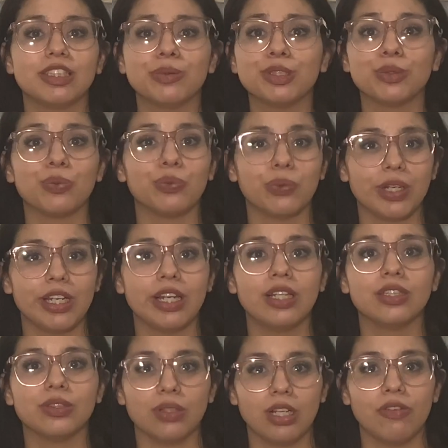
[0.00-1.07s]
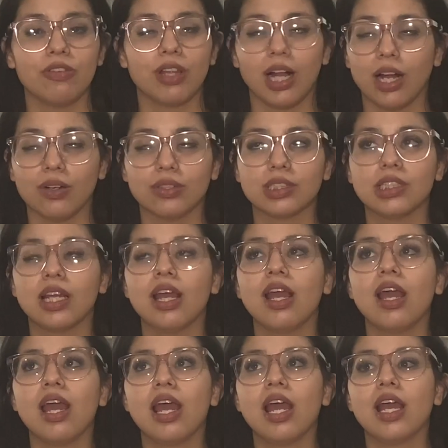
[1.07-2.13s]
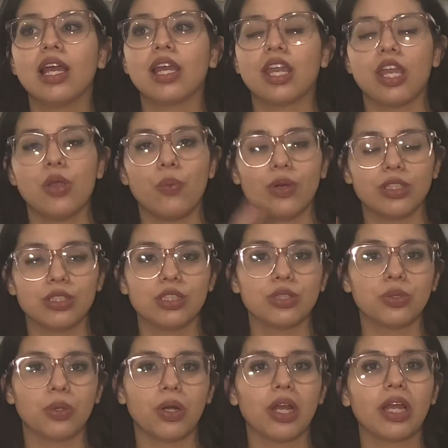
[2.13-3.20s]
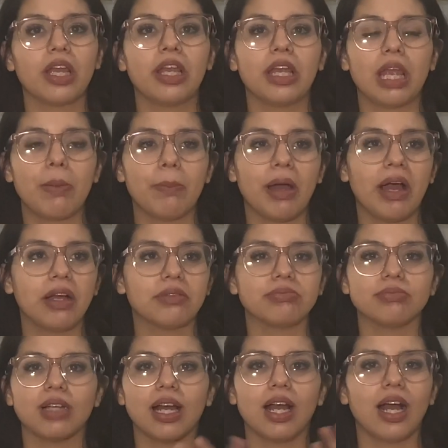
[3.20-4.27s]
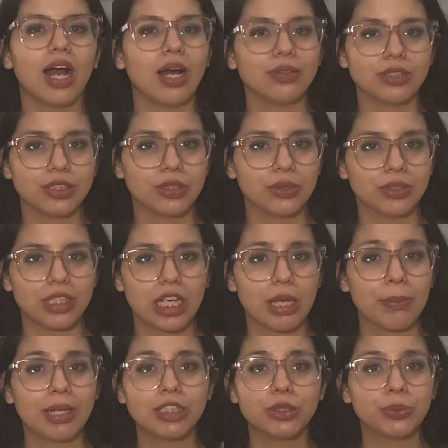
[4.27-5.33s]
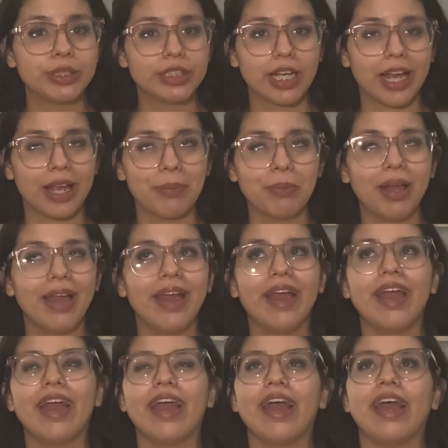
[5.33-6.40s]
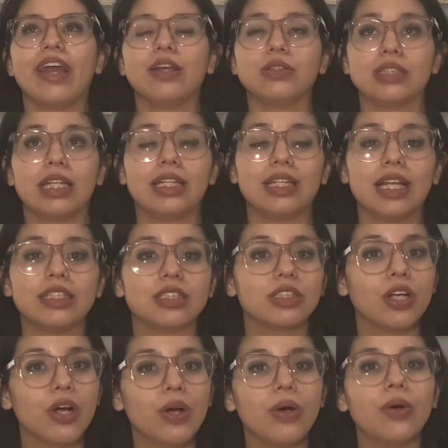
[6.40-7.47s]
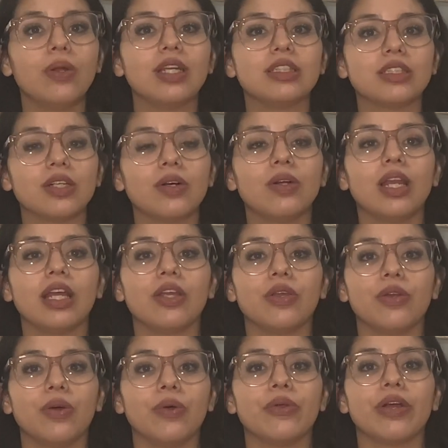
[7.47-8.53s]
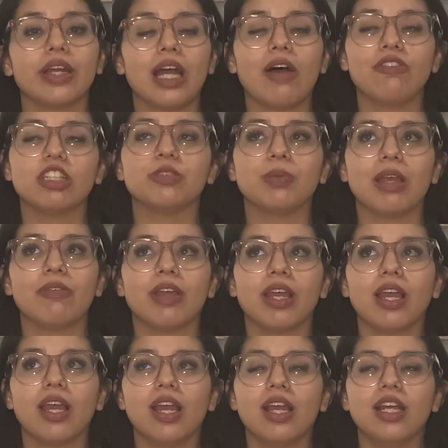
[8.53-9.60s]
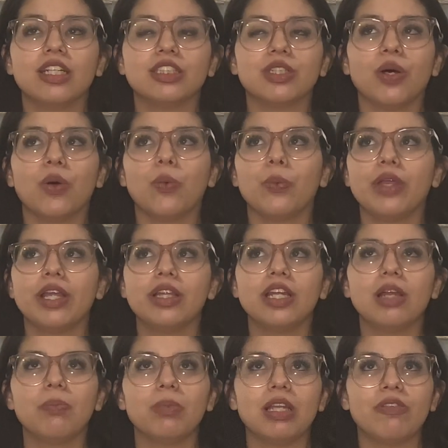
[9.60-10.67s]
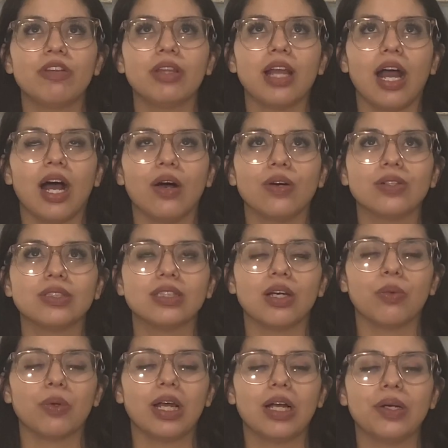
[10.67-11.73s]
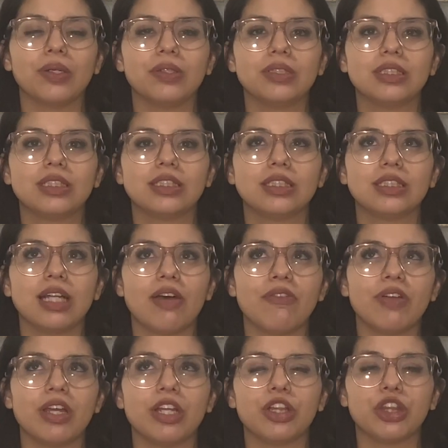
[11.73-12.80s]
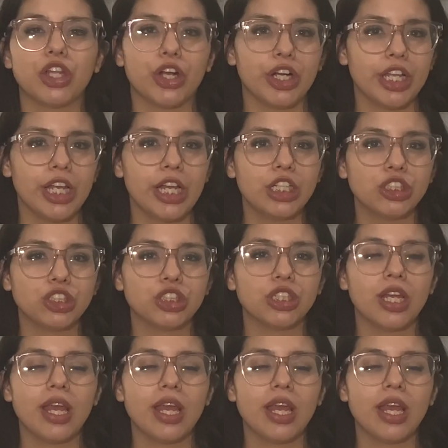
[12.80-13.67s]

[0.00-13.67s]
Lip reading: he was ready to leave the house. He went to the store, he came back. I was still taking my sweet time, and he was like, let's go, like, you're gonna have this baby. So we ended up leaving the house around 7:30ish